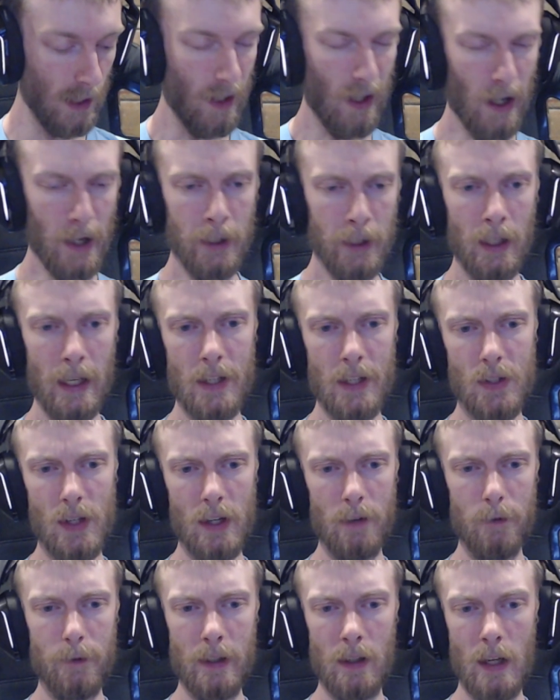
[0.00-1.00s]
Unless
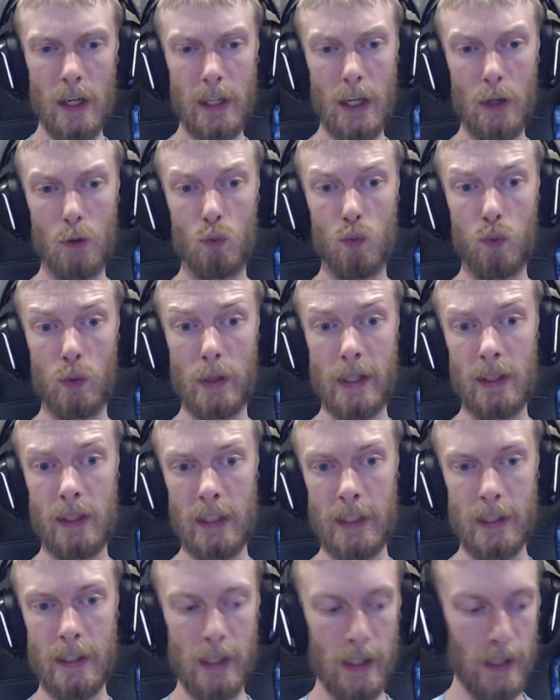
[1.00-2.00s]
I feel like I
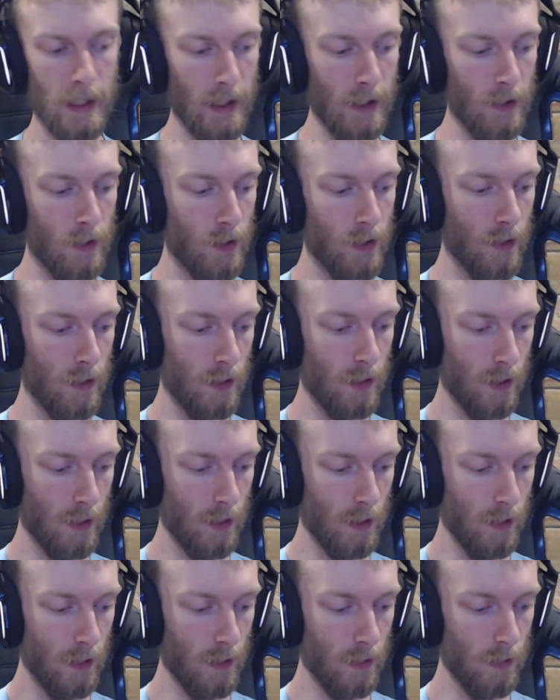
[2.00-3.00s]
really need
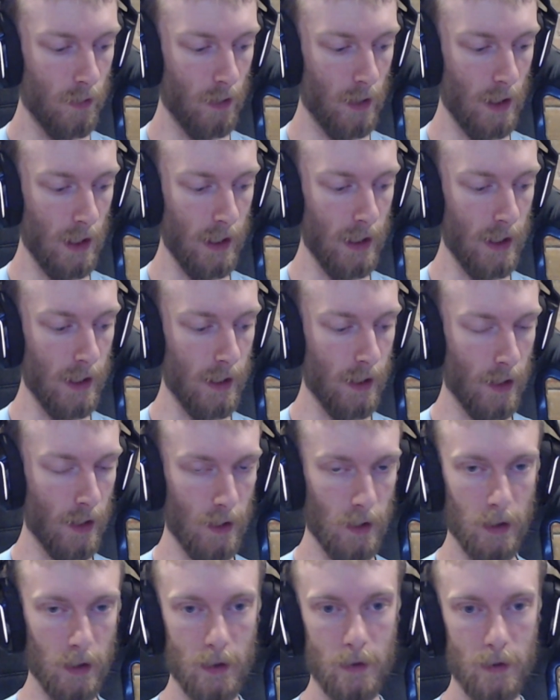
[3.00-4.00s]
the